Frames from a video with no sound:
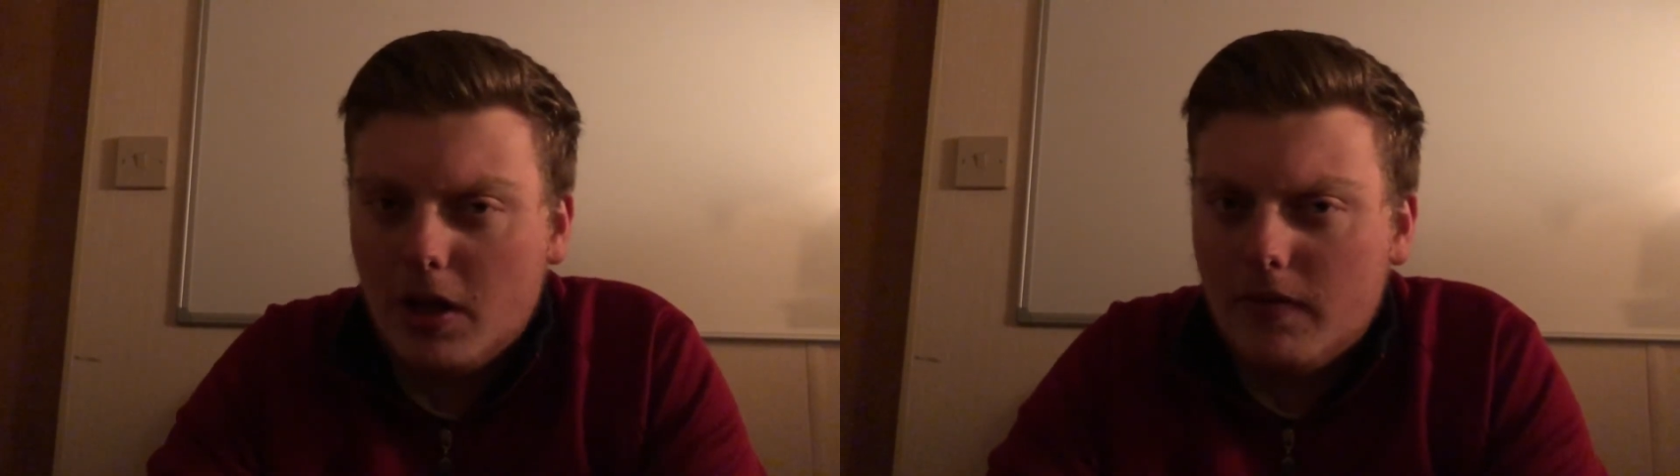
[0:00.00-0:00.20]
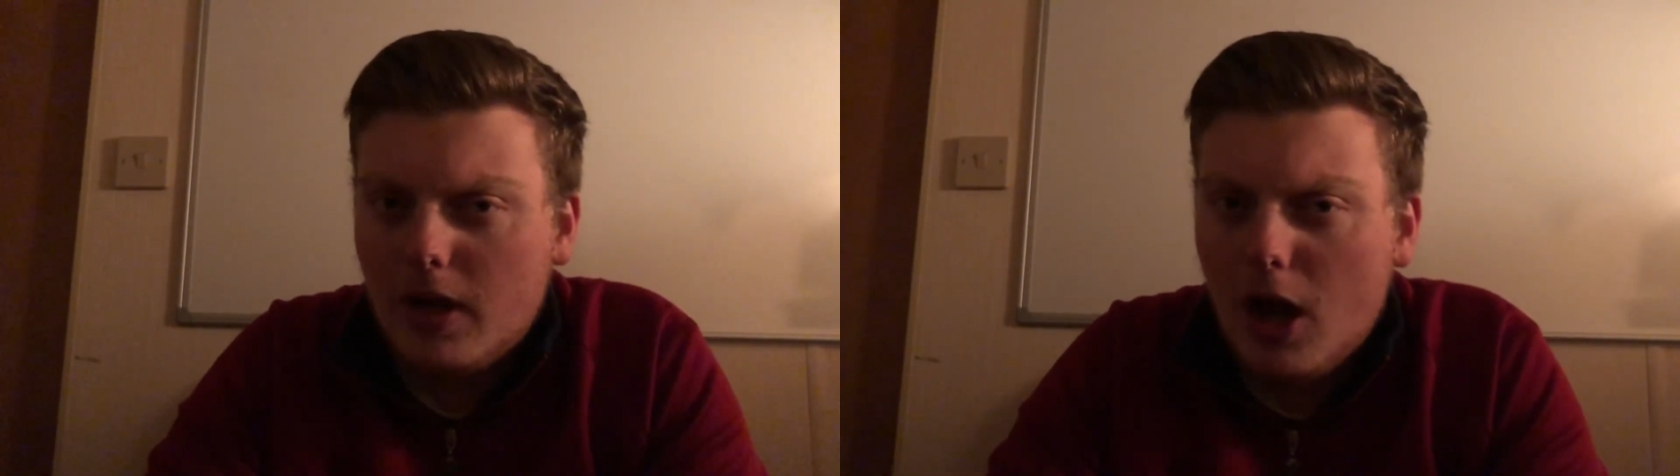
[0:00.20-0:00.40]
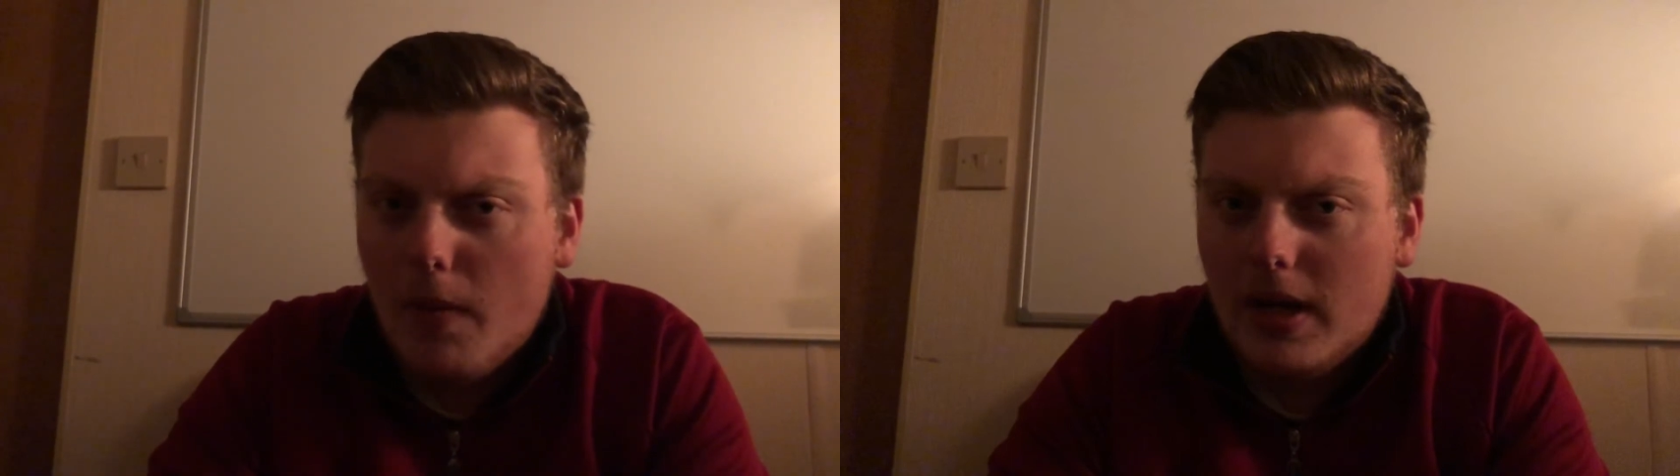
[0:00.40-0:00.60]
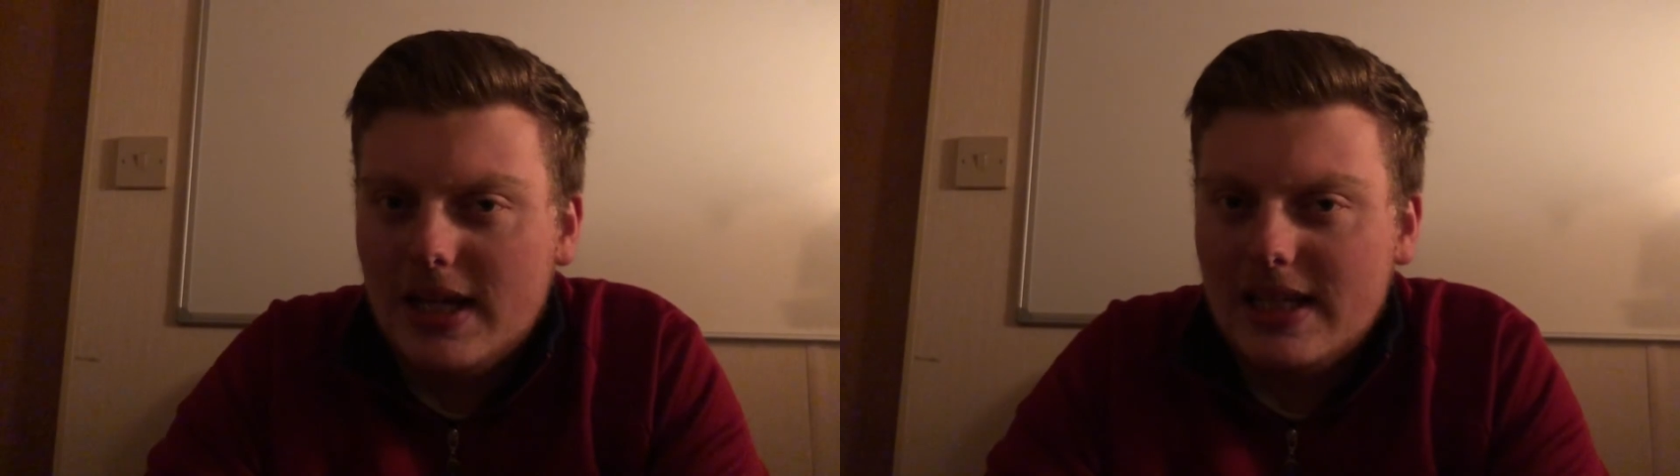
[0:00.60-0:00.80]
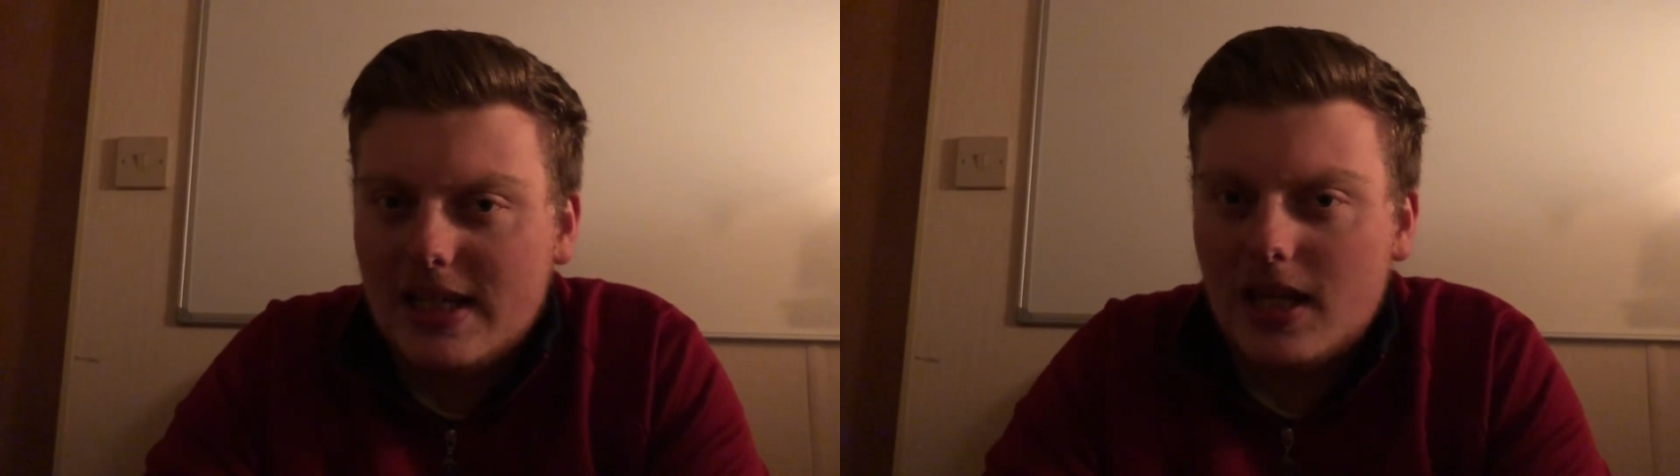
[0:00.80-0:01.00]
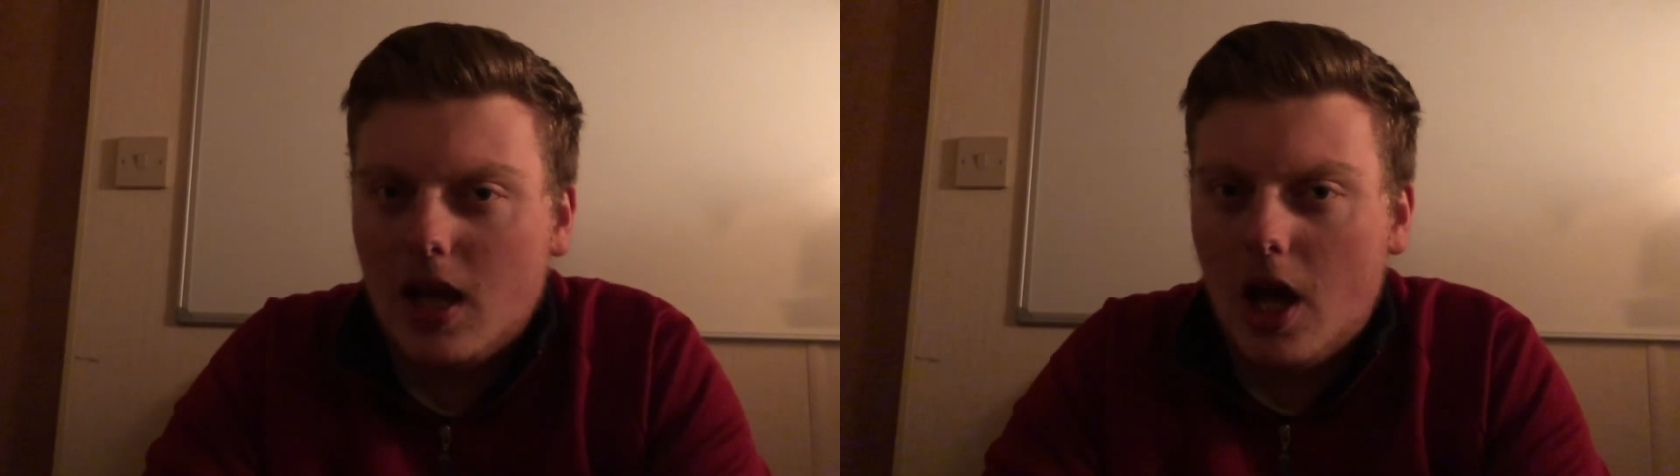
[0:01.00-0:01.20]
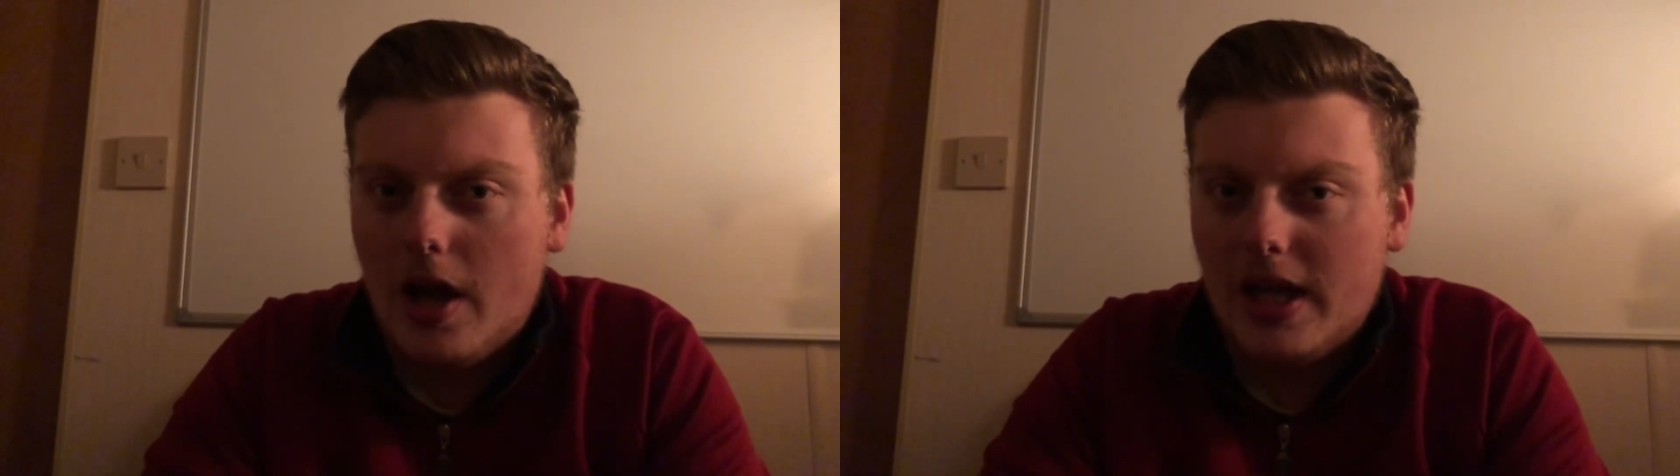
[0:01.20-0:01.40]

go with a lower league uh,